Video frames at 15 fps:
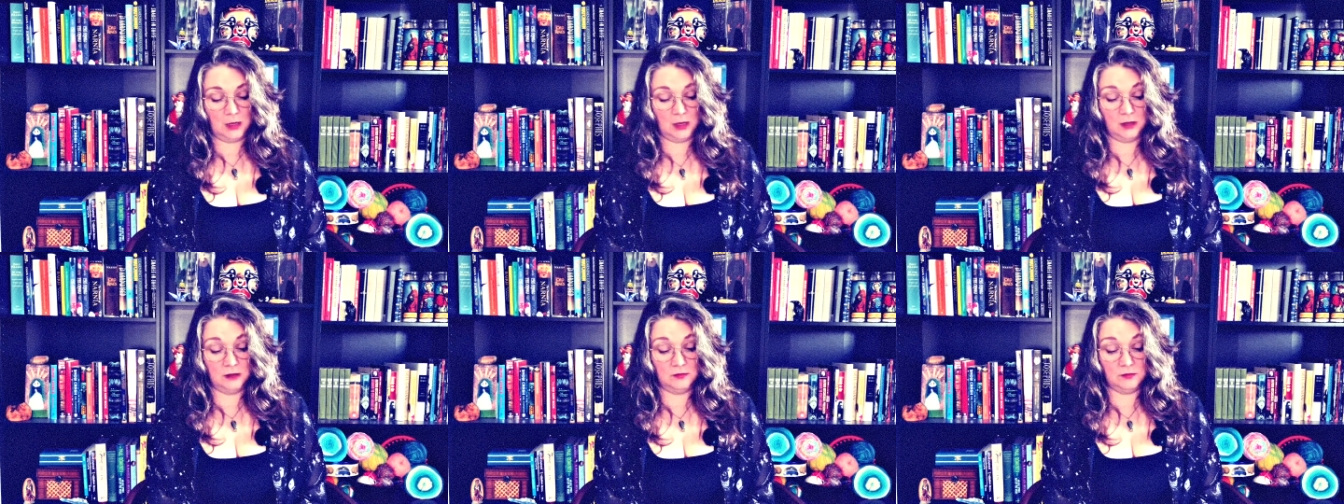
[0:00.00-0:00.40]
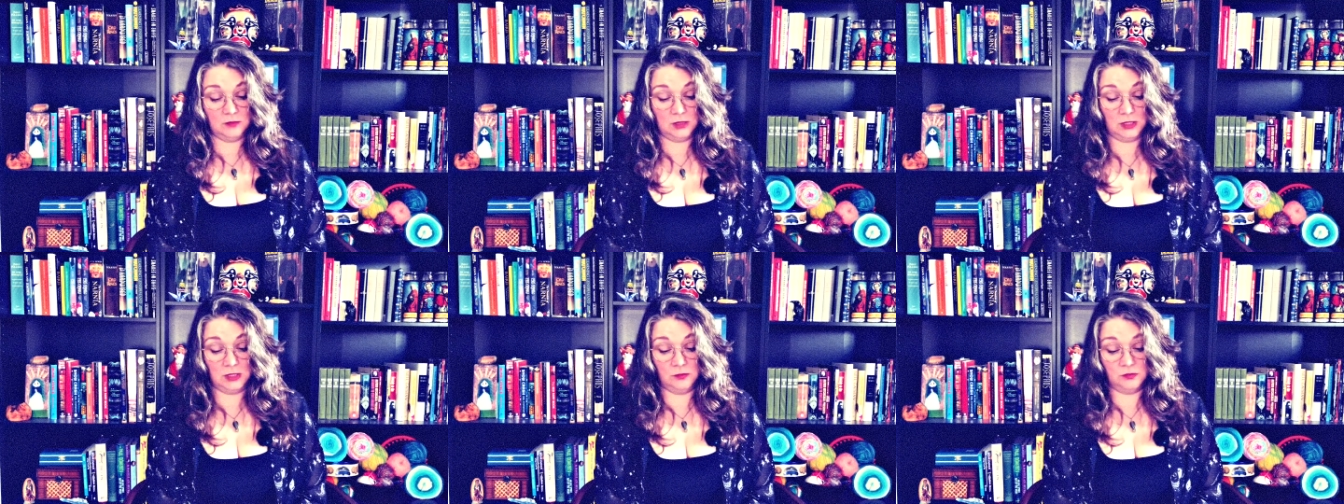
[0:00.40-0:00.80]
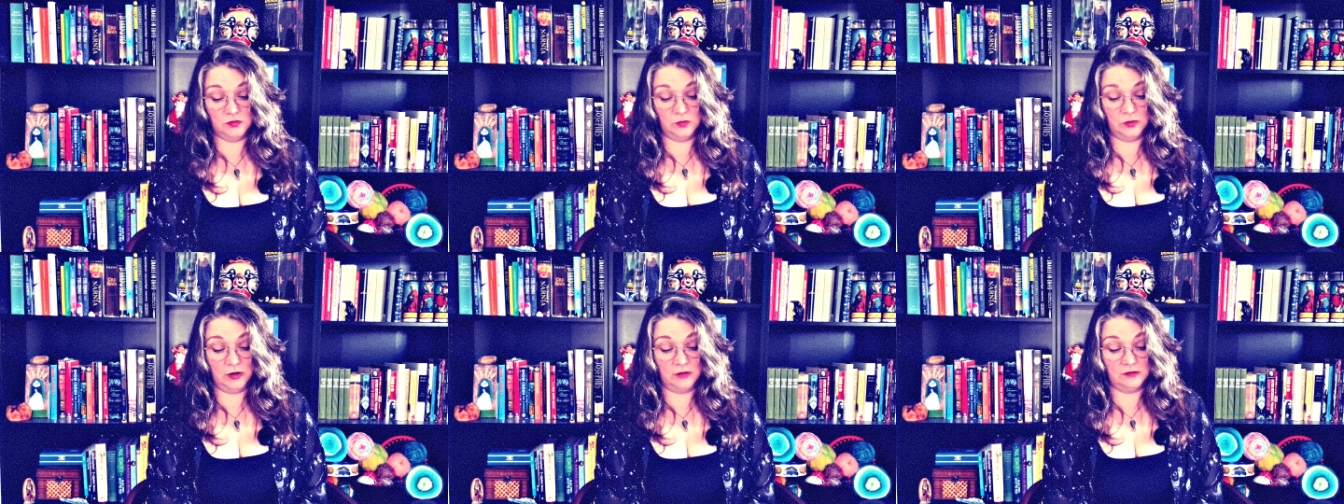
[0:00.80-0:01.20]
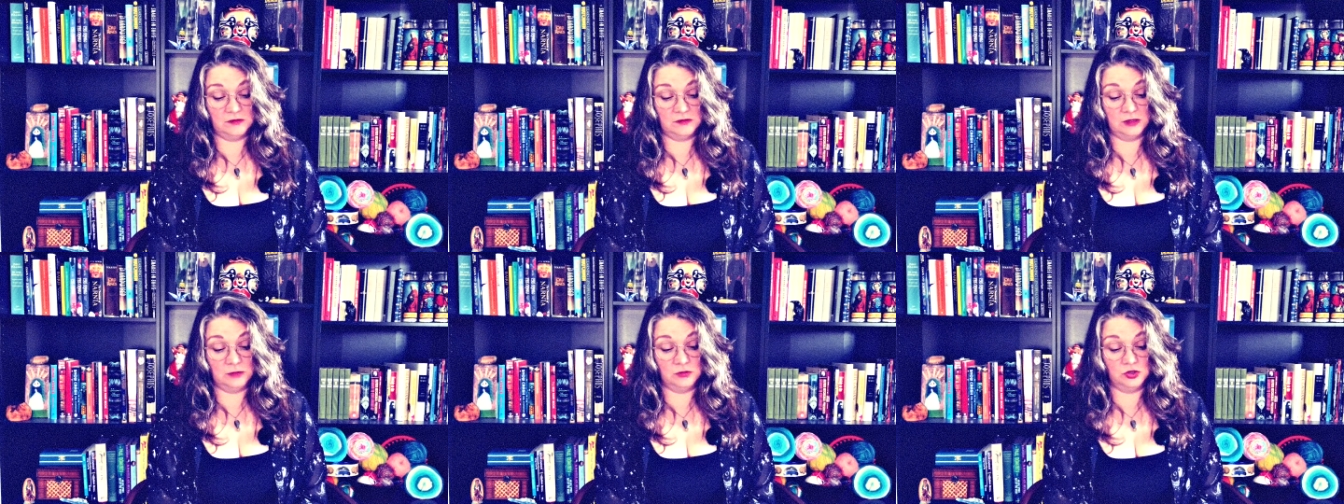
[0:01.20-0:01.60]
I even think he was wearing the
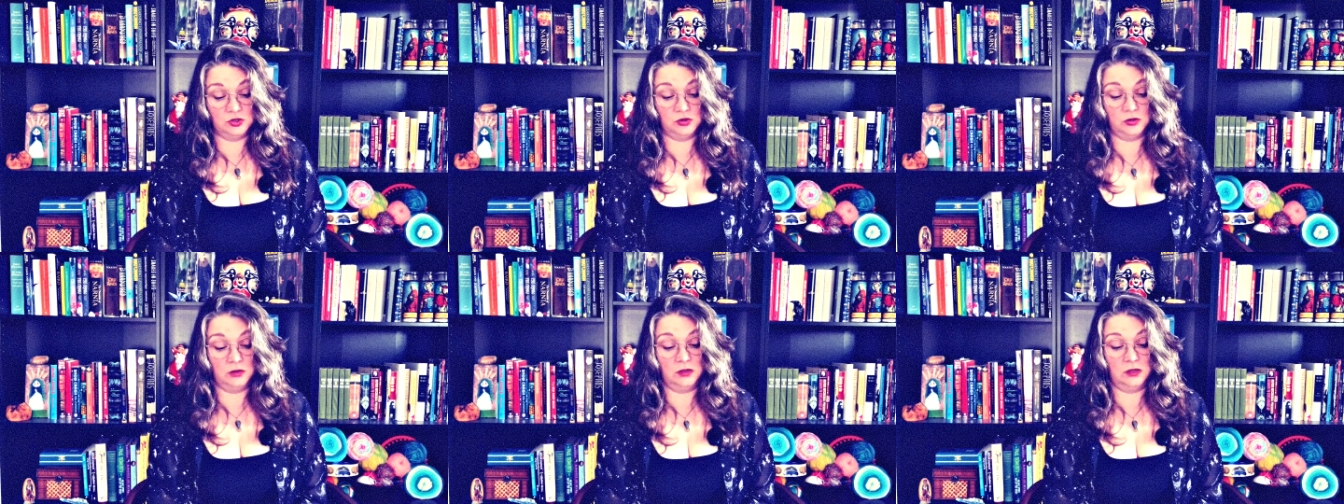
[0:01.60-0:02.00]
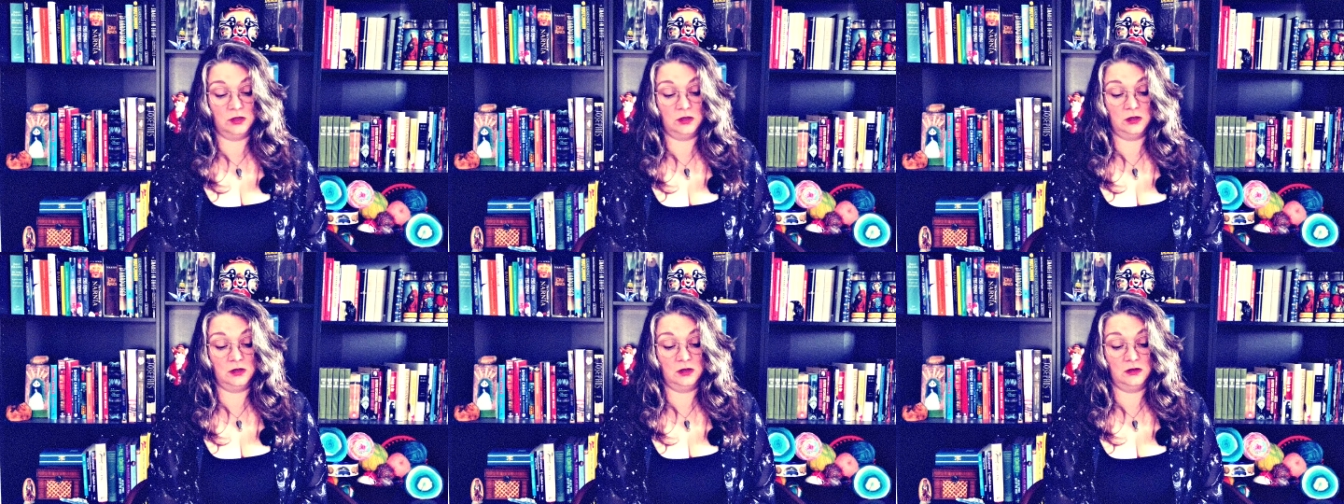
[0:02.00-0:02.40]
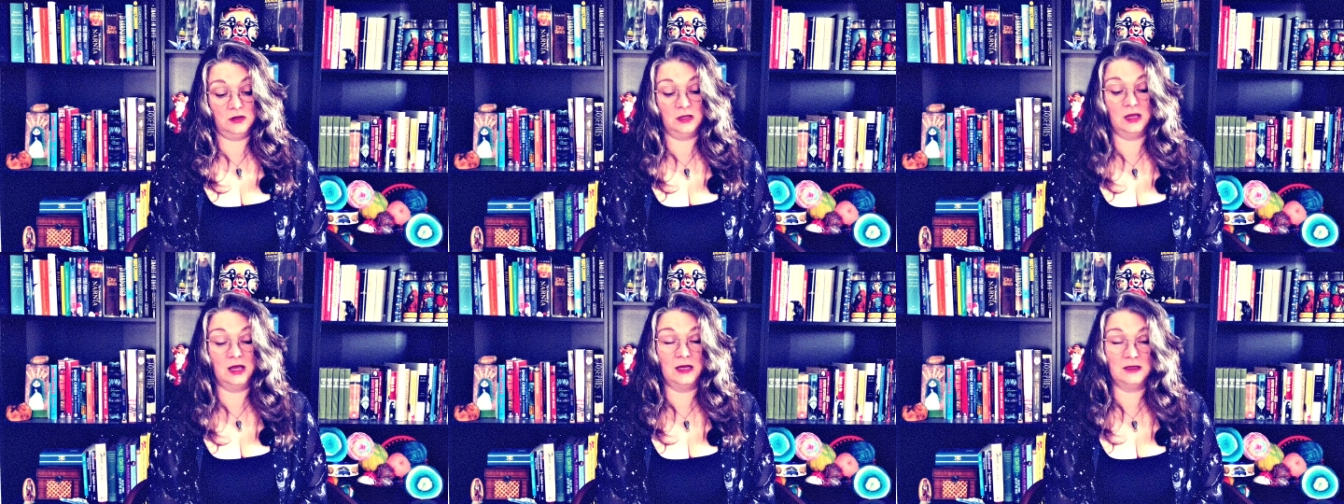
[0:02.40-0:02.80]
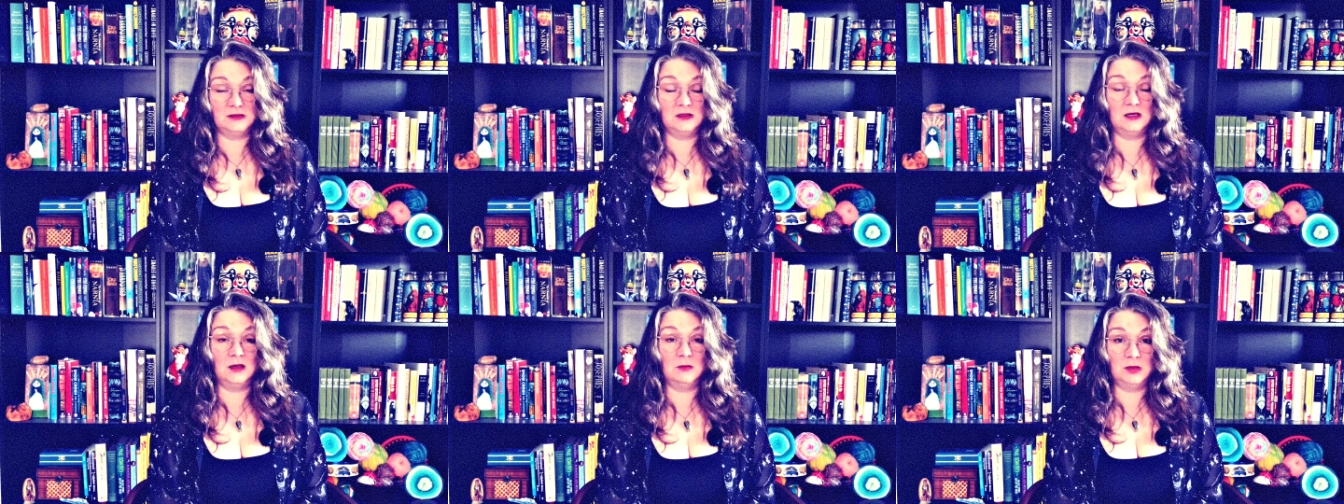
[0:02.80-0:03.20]
same shirt the last
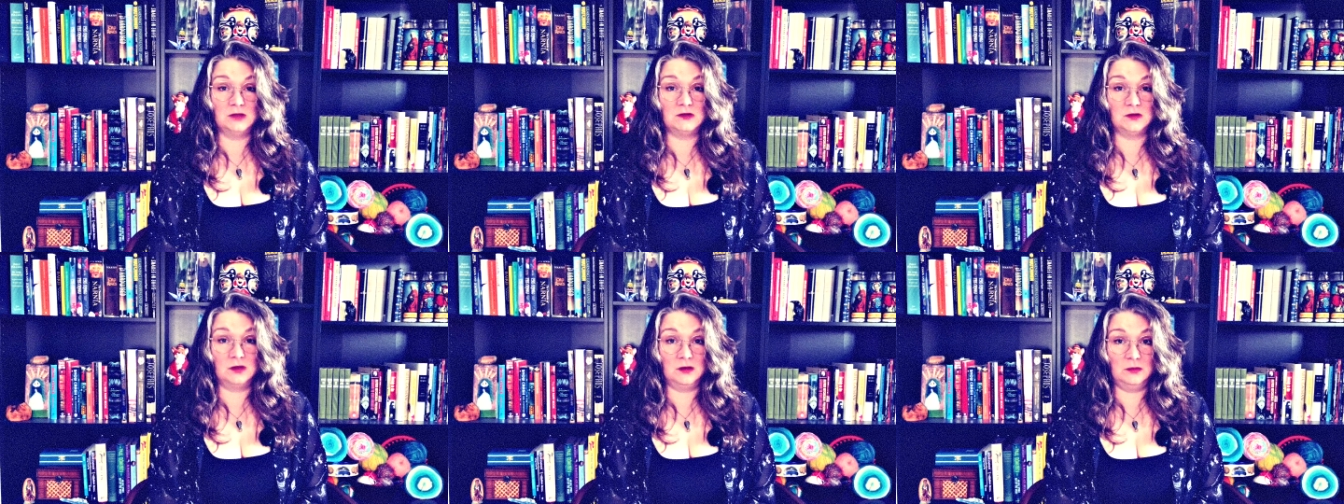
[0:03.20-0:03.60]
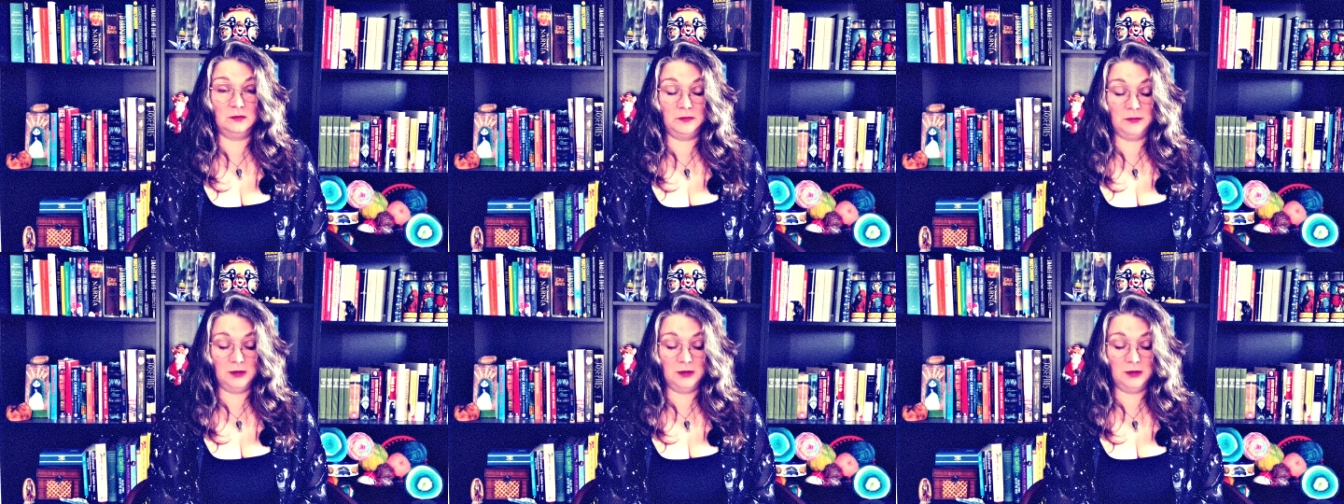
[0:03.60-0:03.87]
time I saw him.